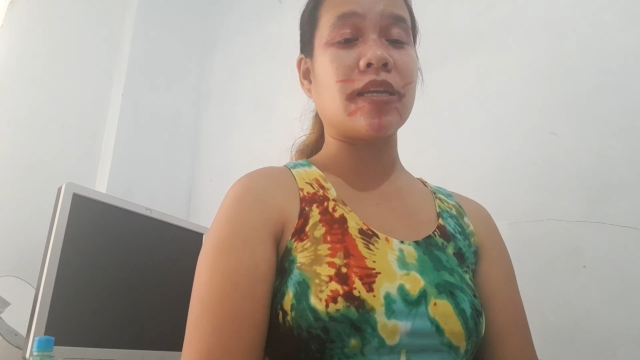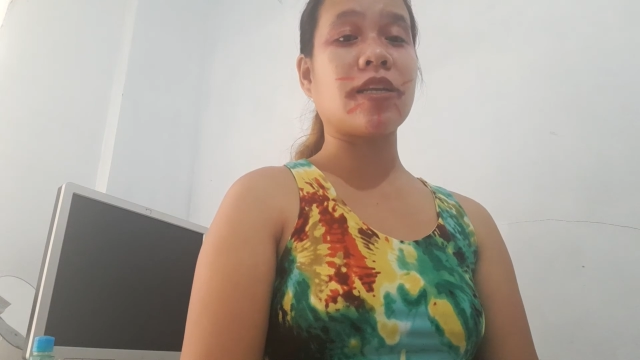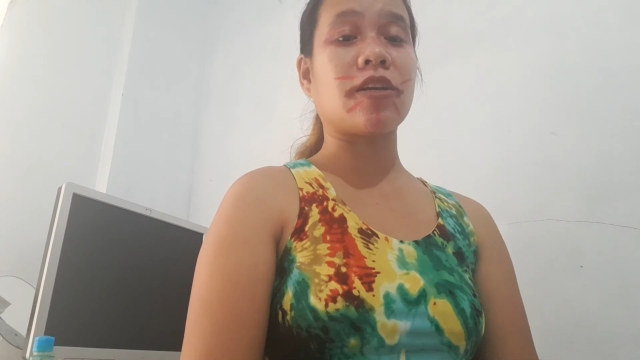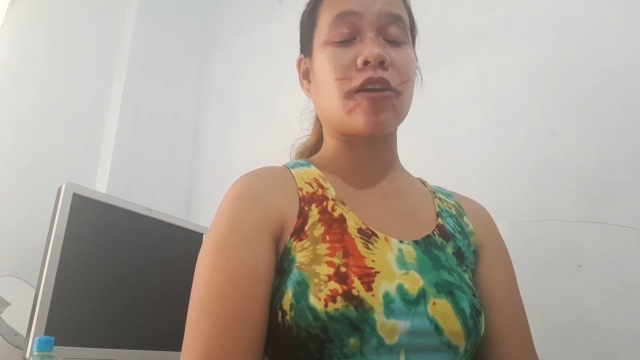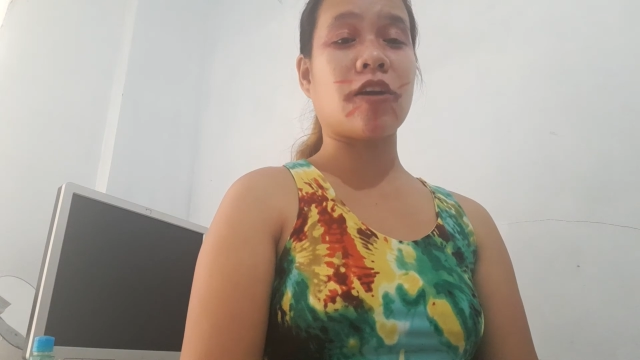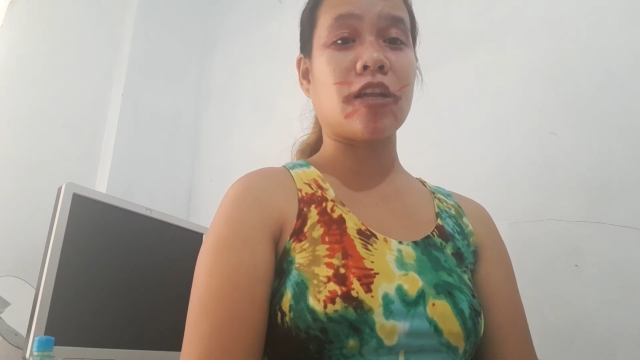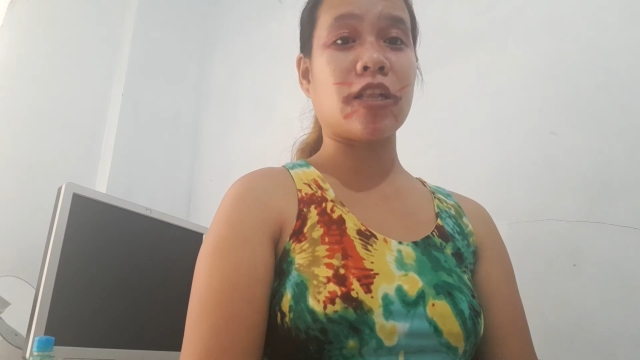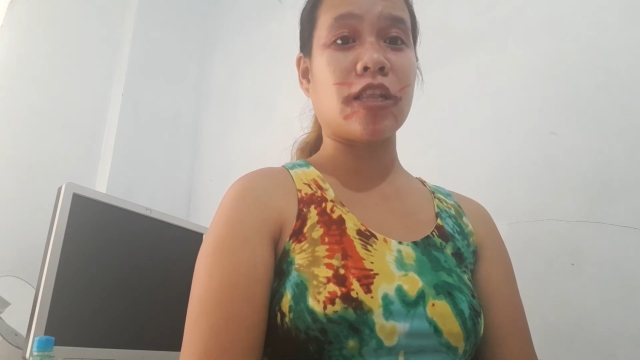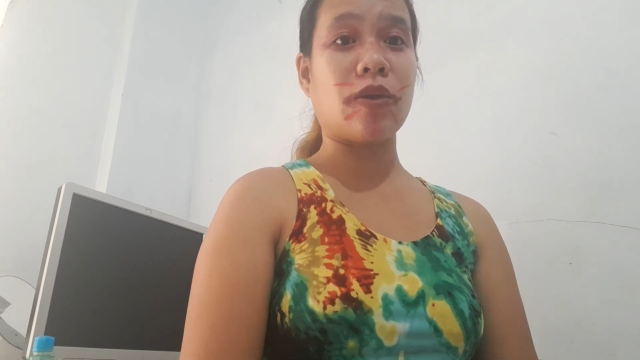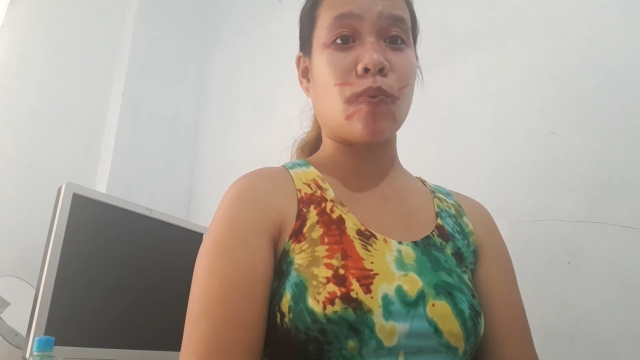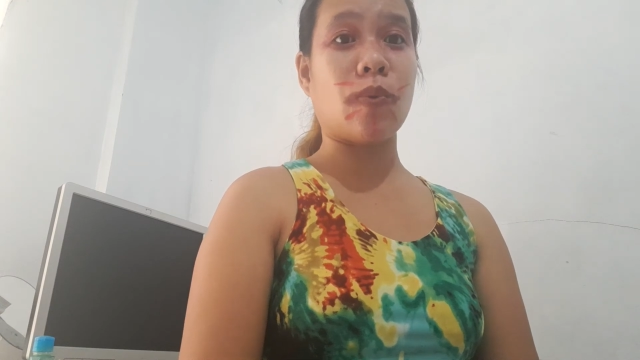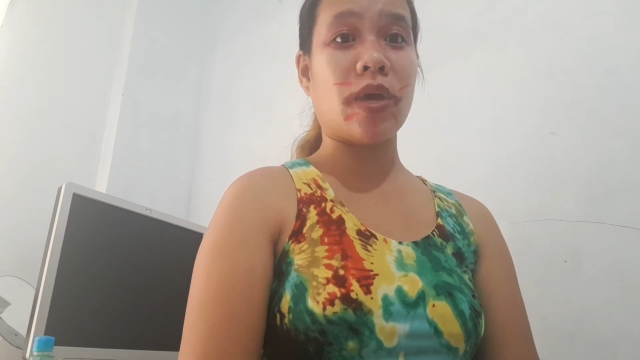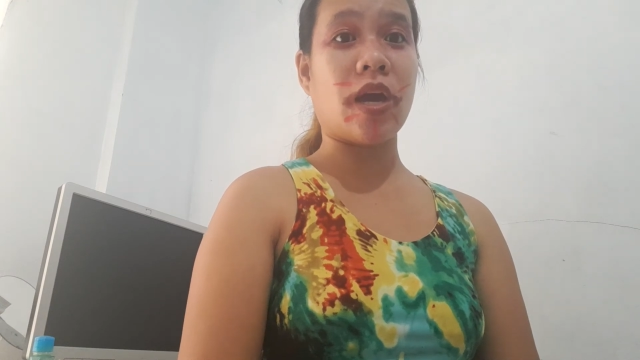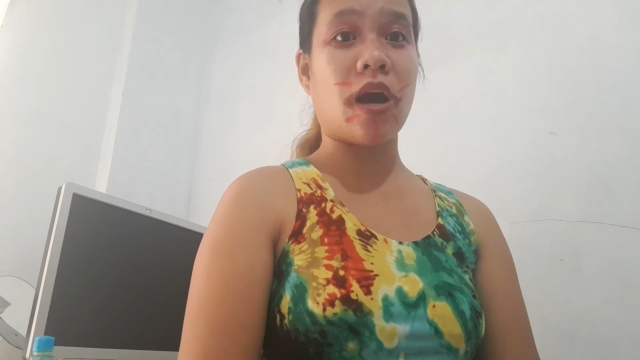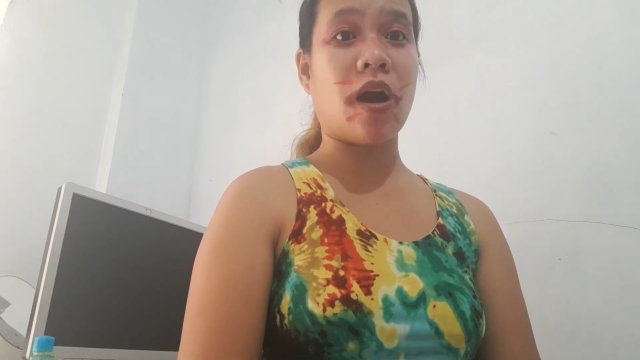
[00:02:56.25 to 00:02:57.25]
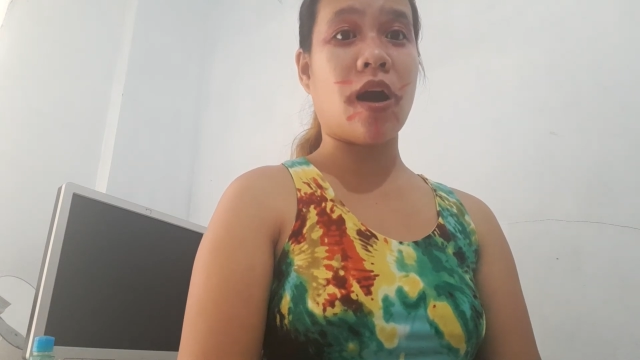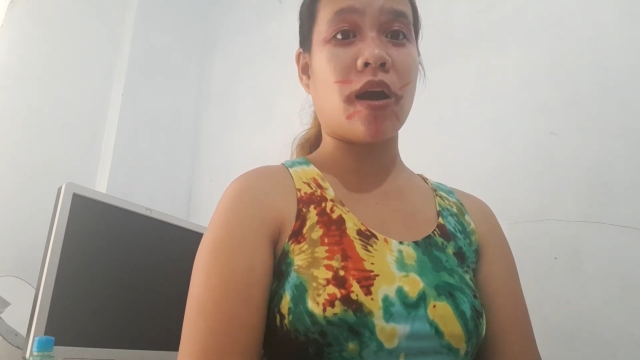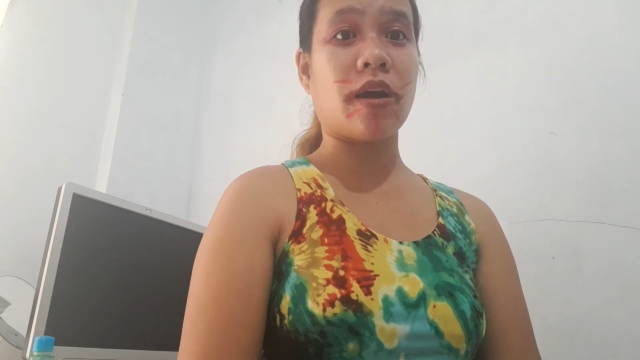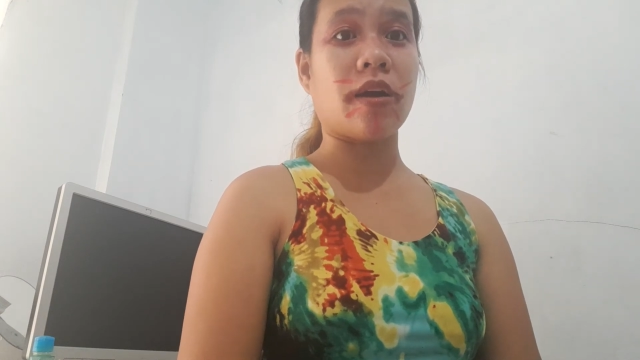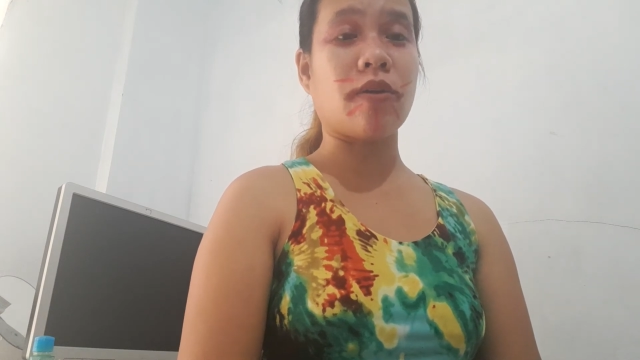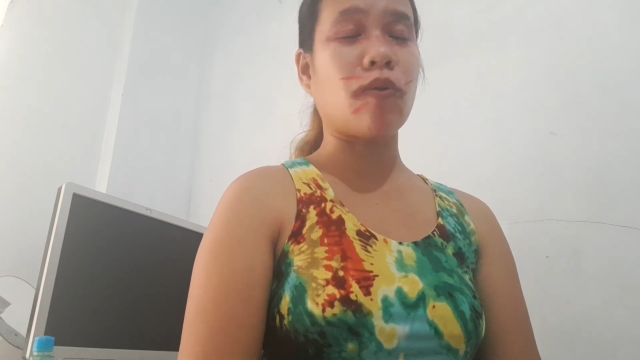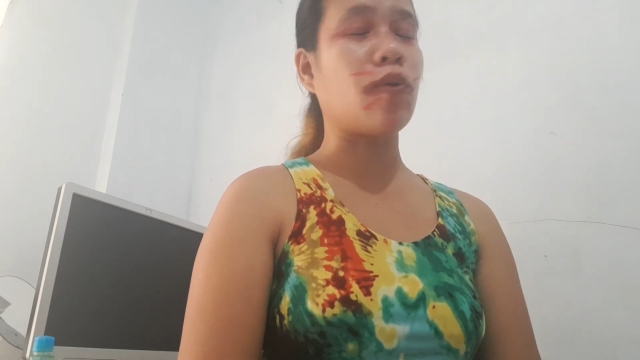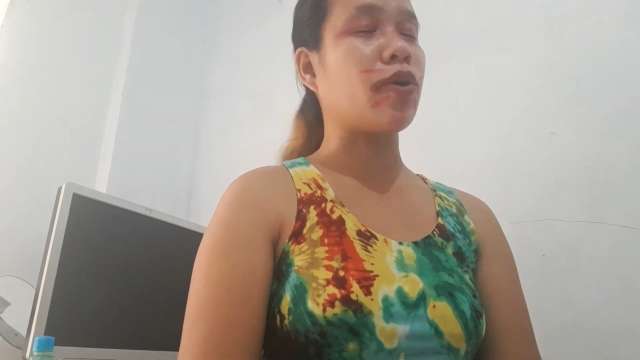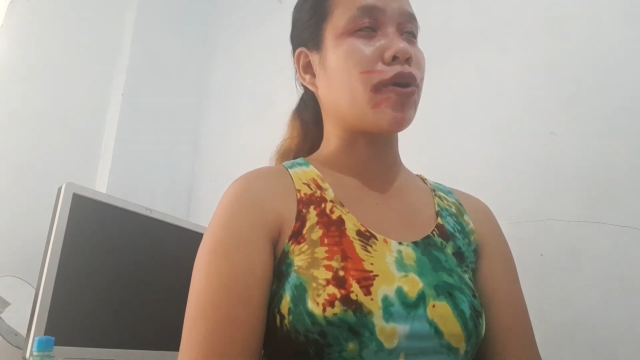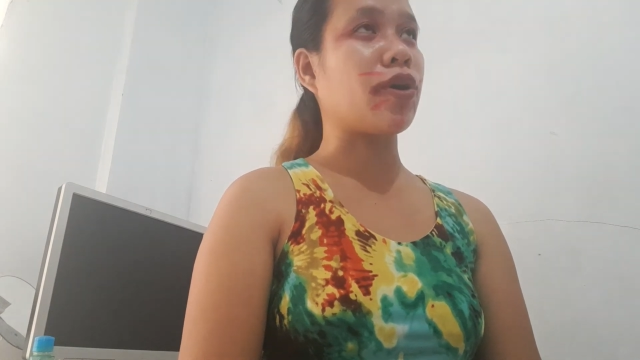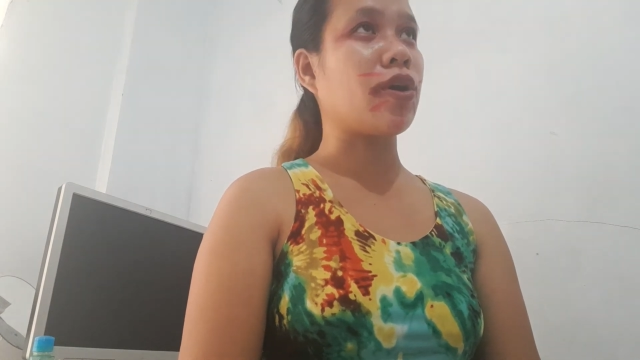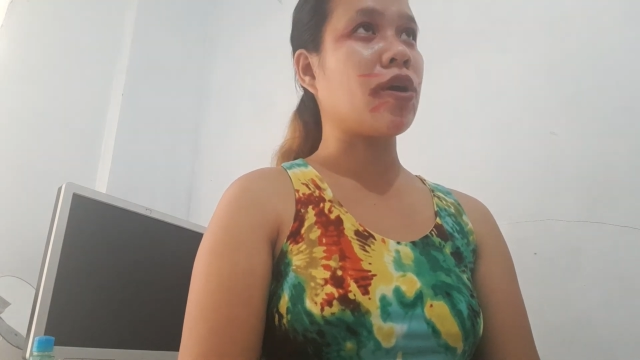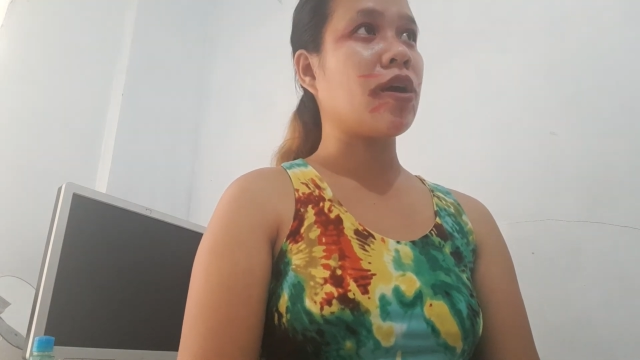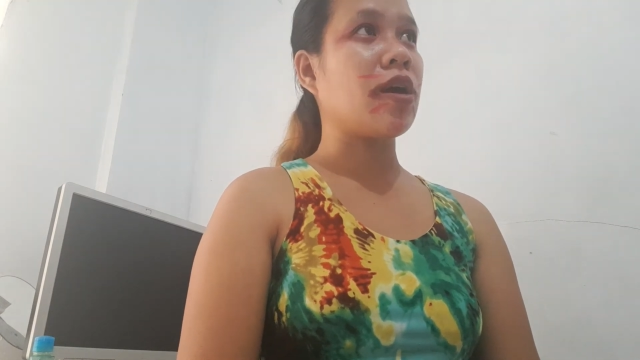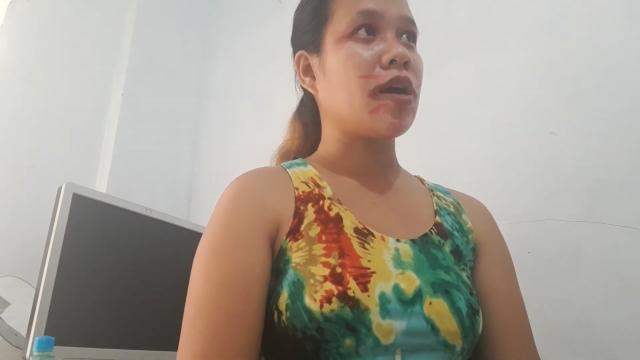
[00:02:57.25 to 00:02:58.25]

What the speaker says: and currently we are, or